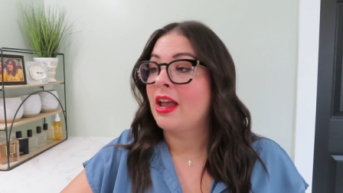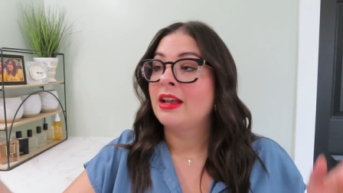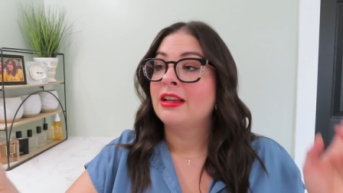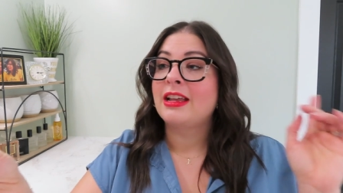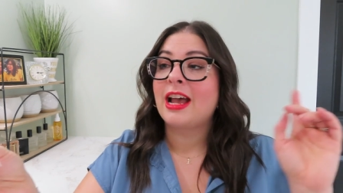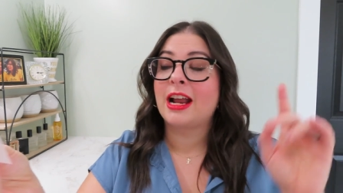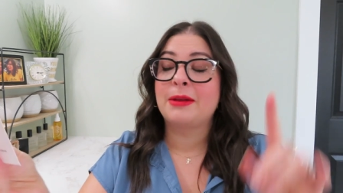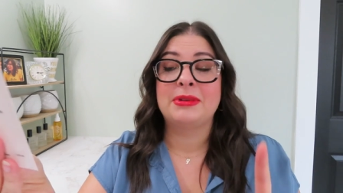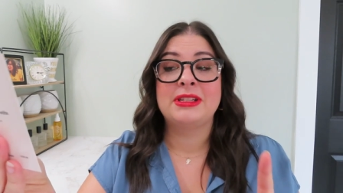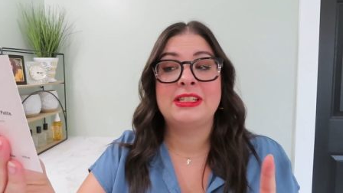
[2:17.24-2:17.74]

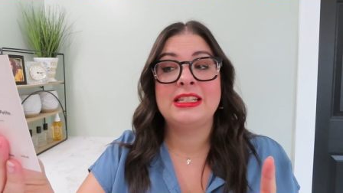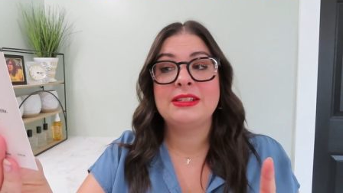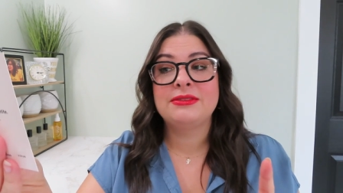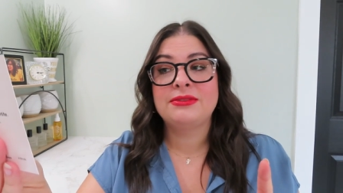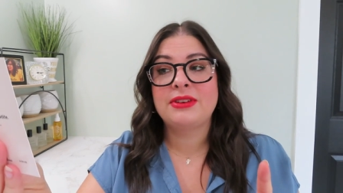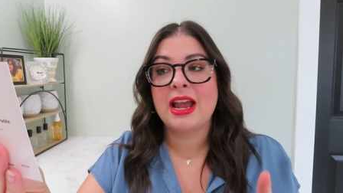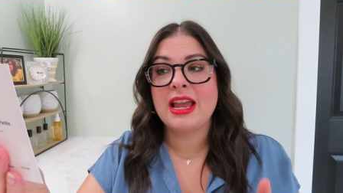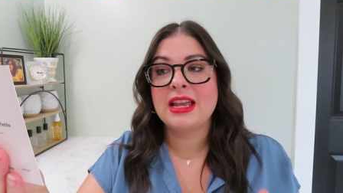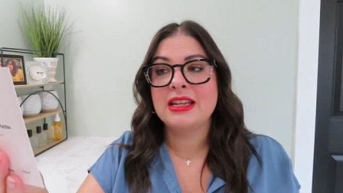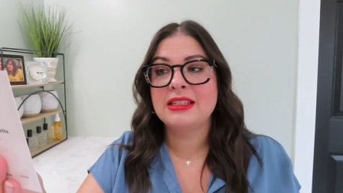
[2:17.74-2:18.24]
a petite
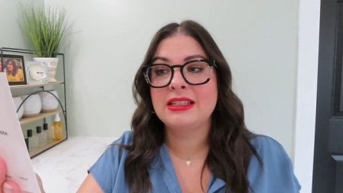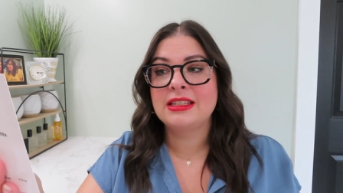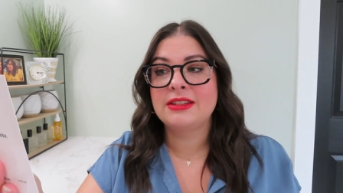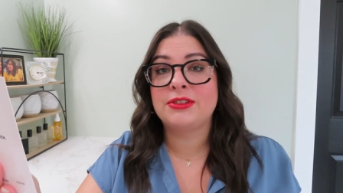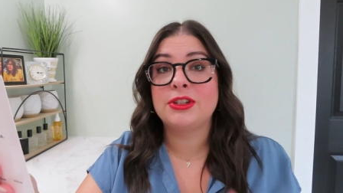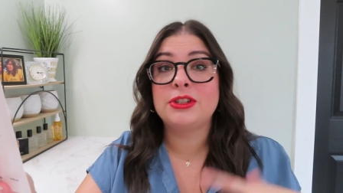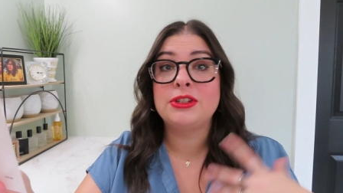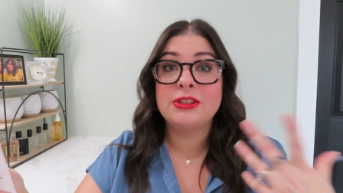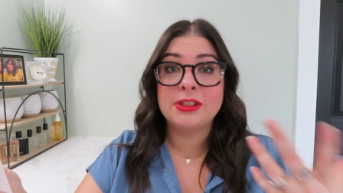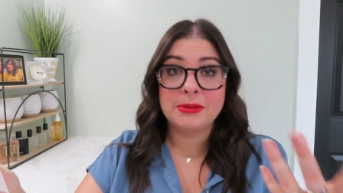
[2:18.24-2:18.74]
friend?
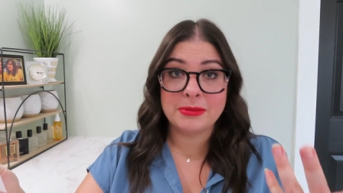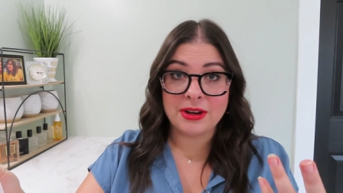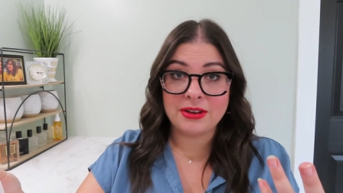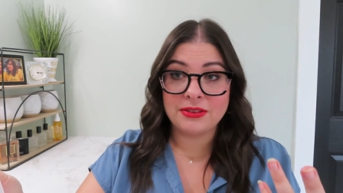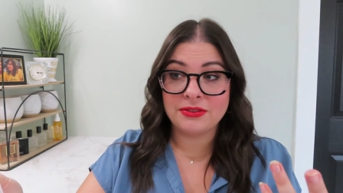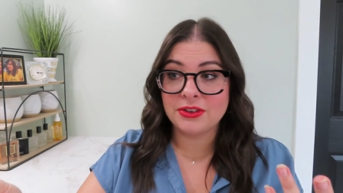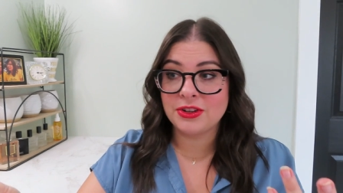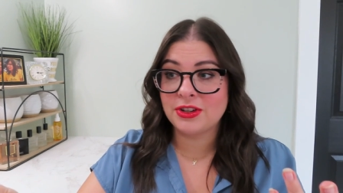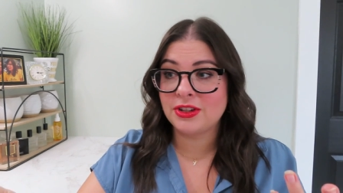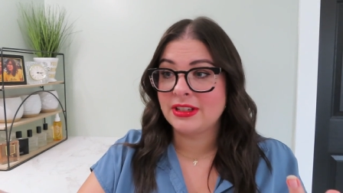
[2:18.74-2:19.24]
If you use my
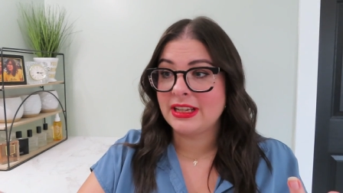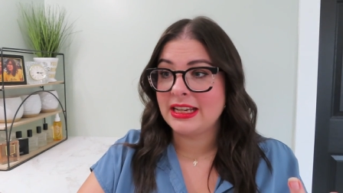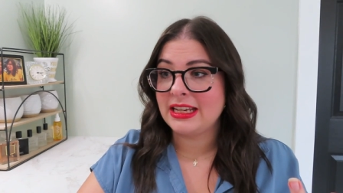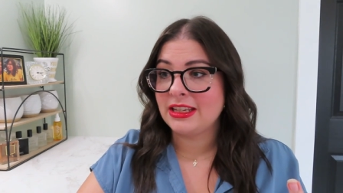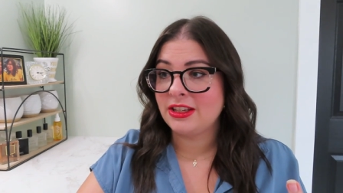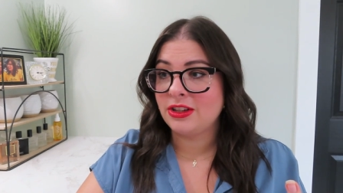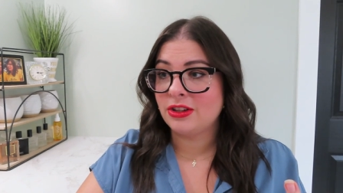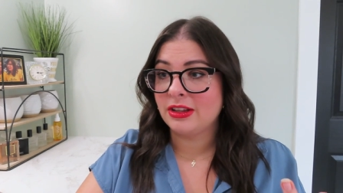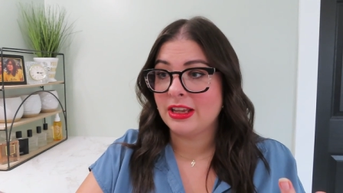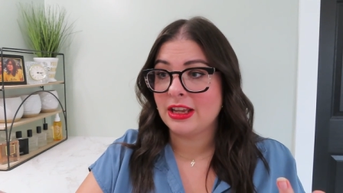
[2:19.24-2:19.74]
referral
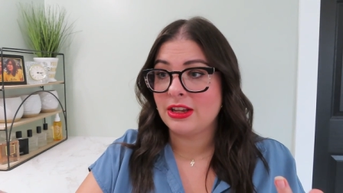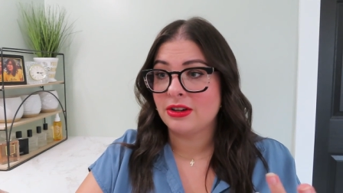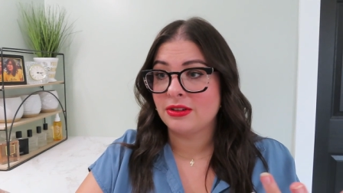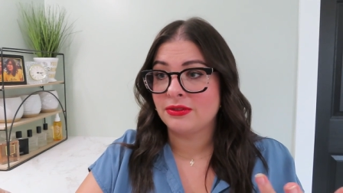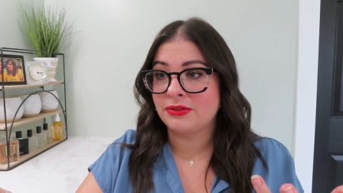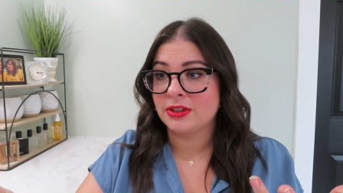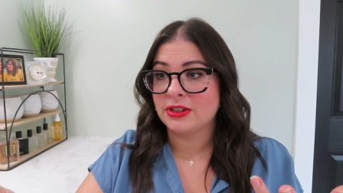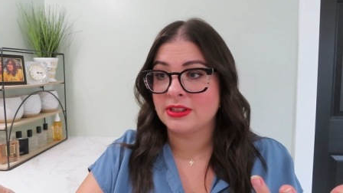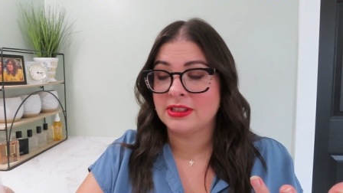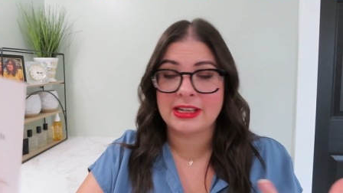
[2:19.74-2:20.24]
link, you'll get your
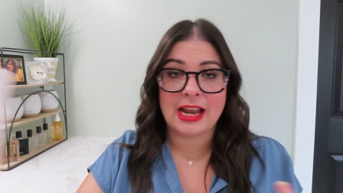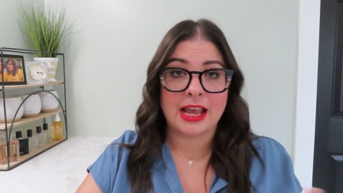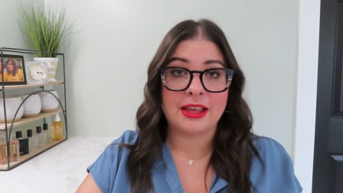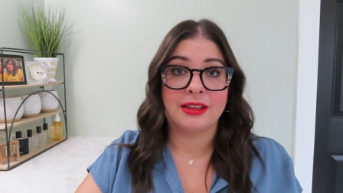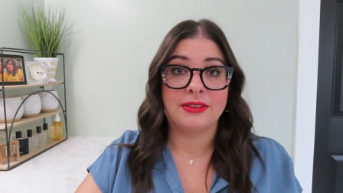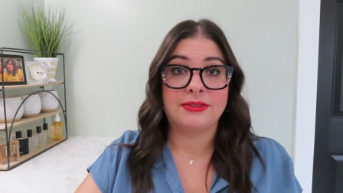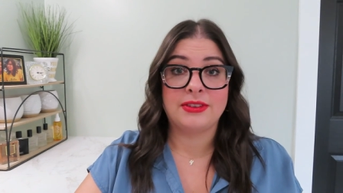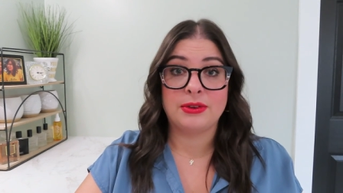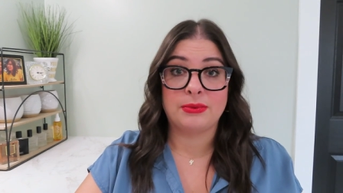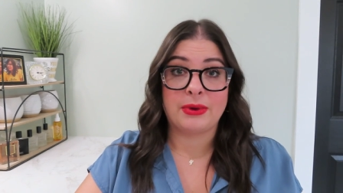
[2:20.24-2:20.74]
first
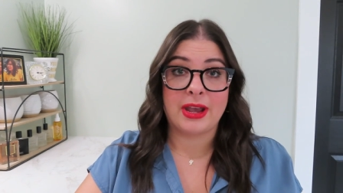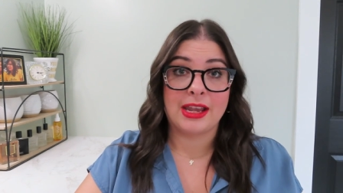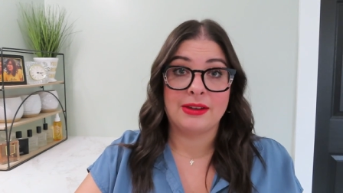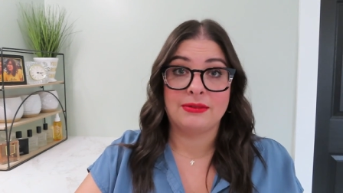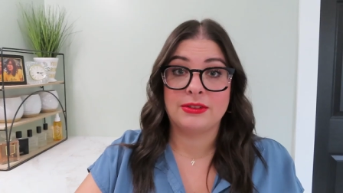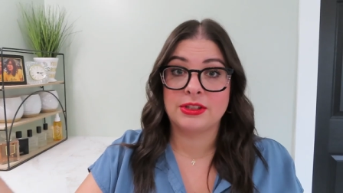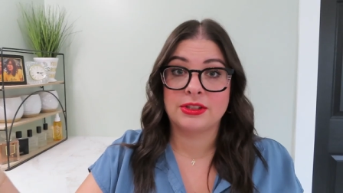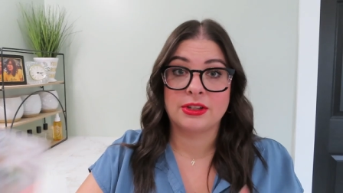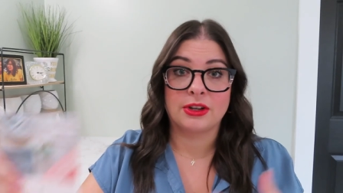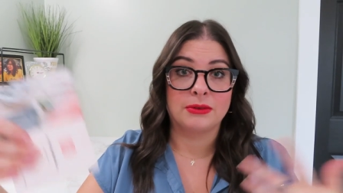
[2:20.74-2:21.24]
styling fee
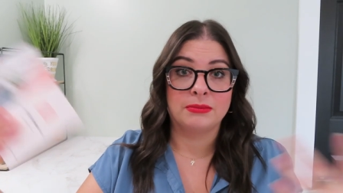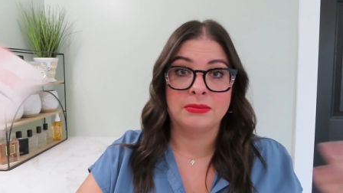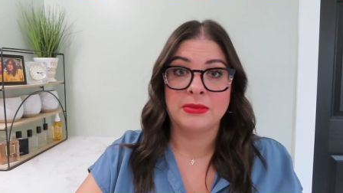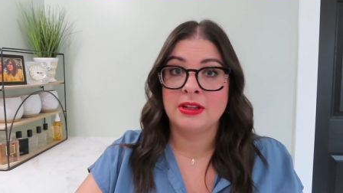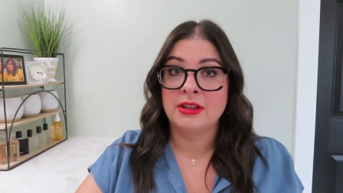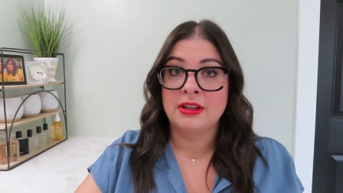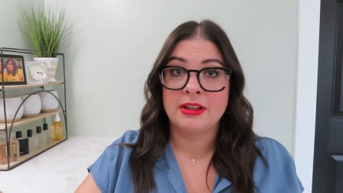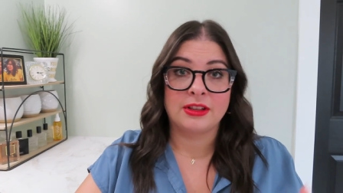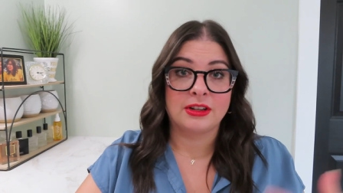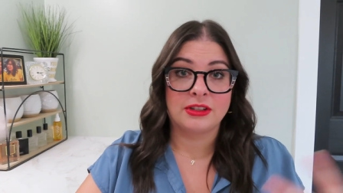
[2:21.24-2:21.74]
waived. So
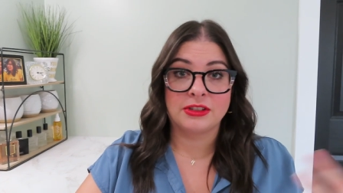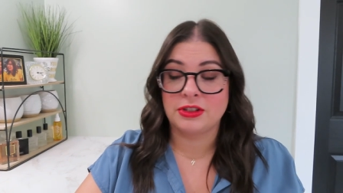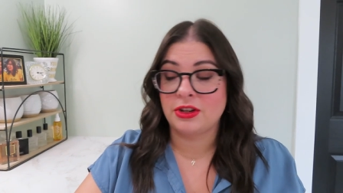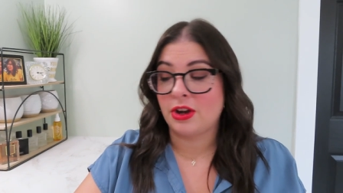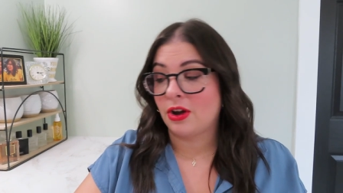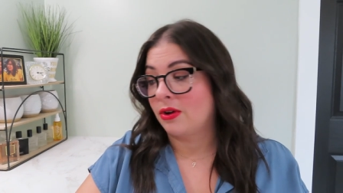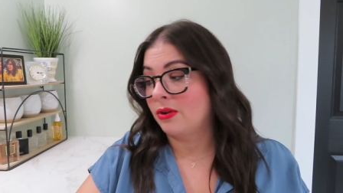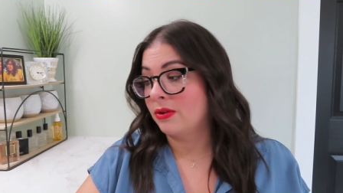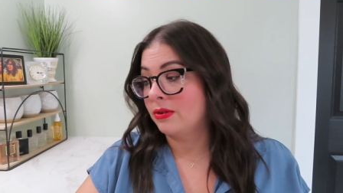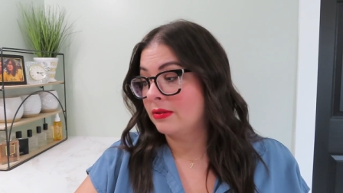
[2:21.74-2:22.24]
there's
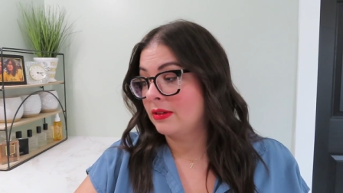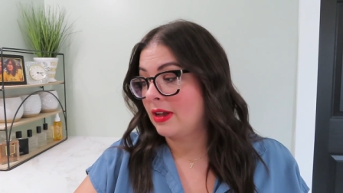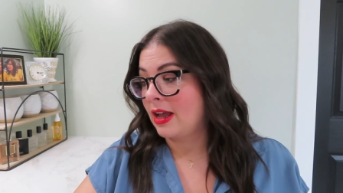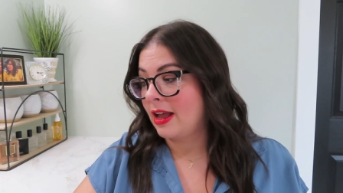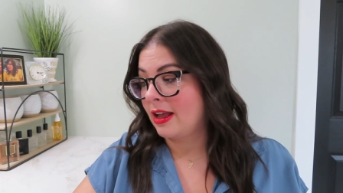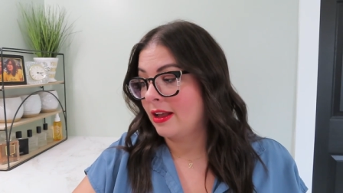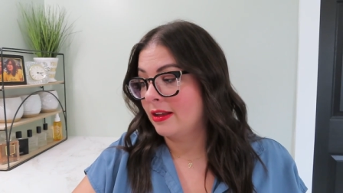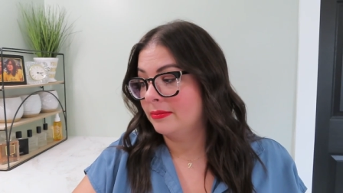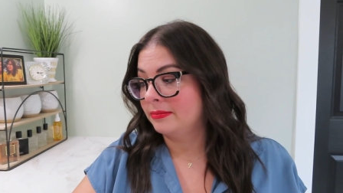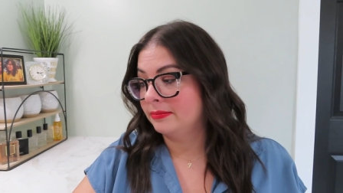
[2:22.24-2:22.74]
no
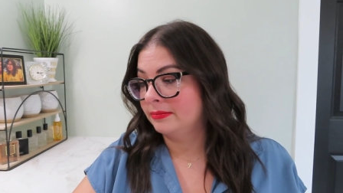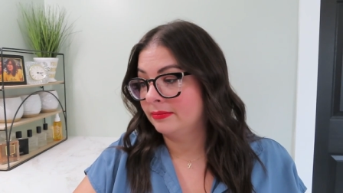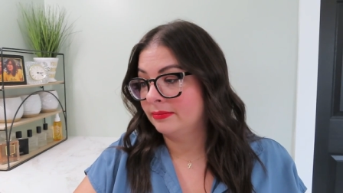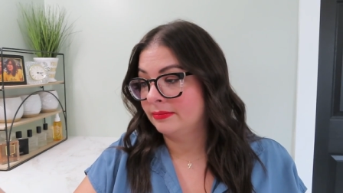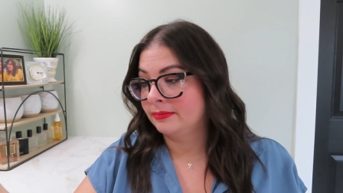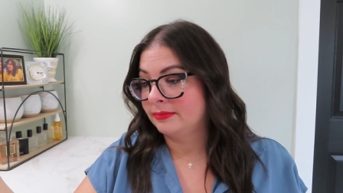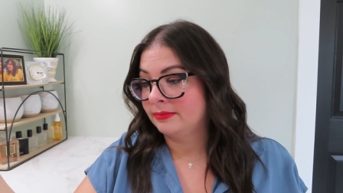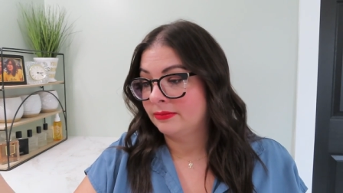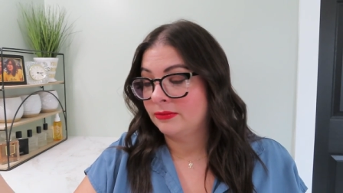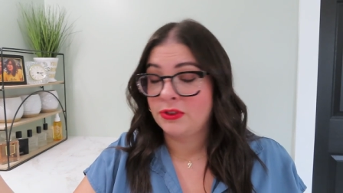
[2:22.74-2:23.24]

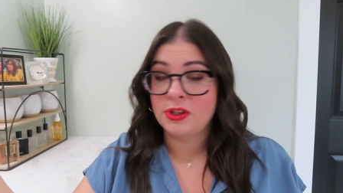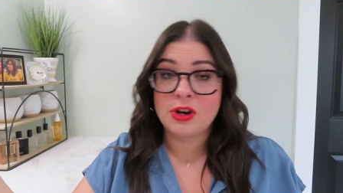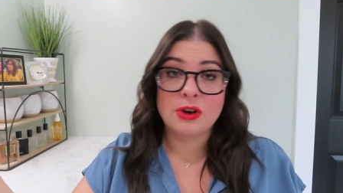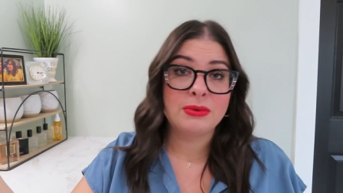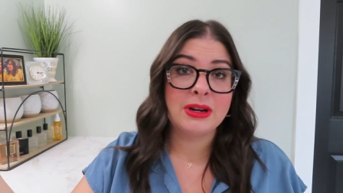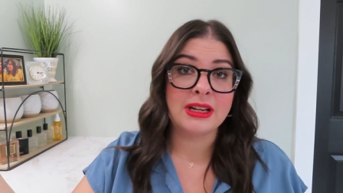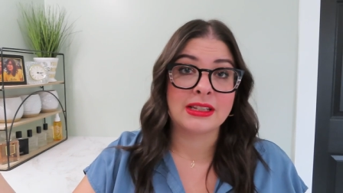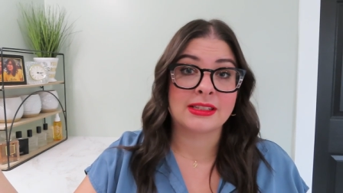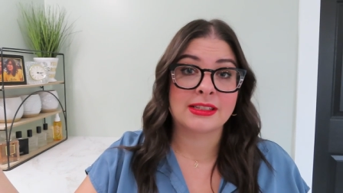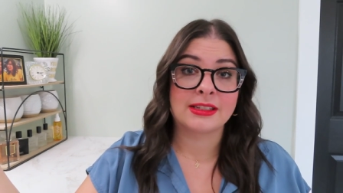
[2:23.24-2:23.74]

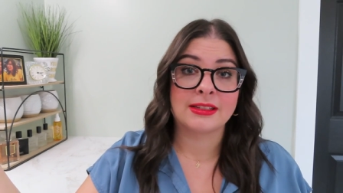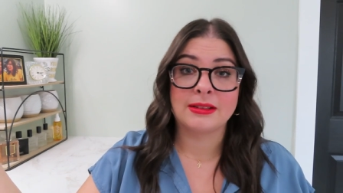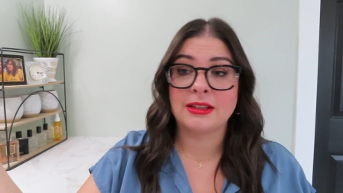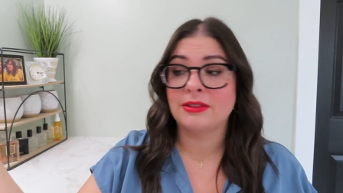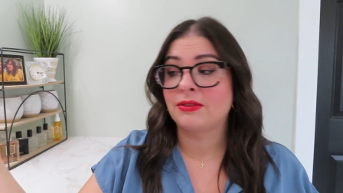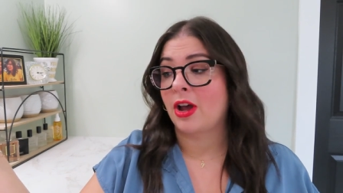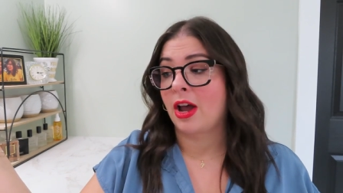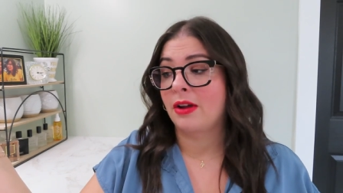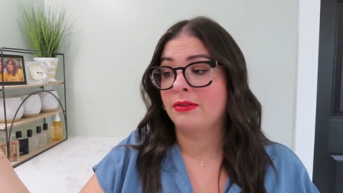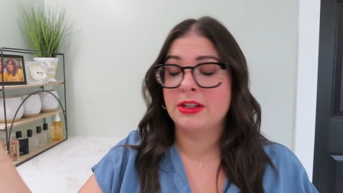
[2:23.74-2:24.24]
risk
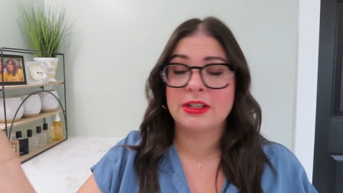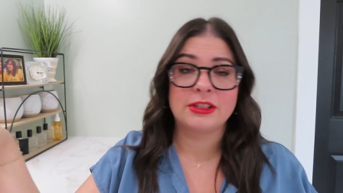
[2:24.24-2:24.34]
involved.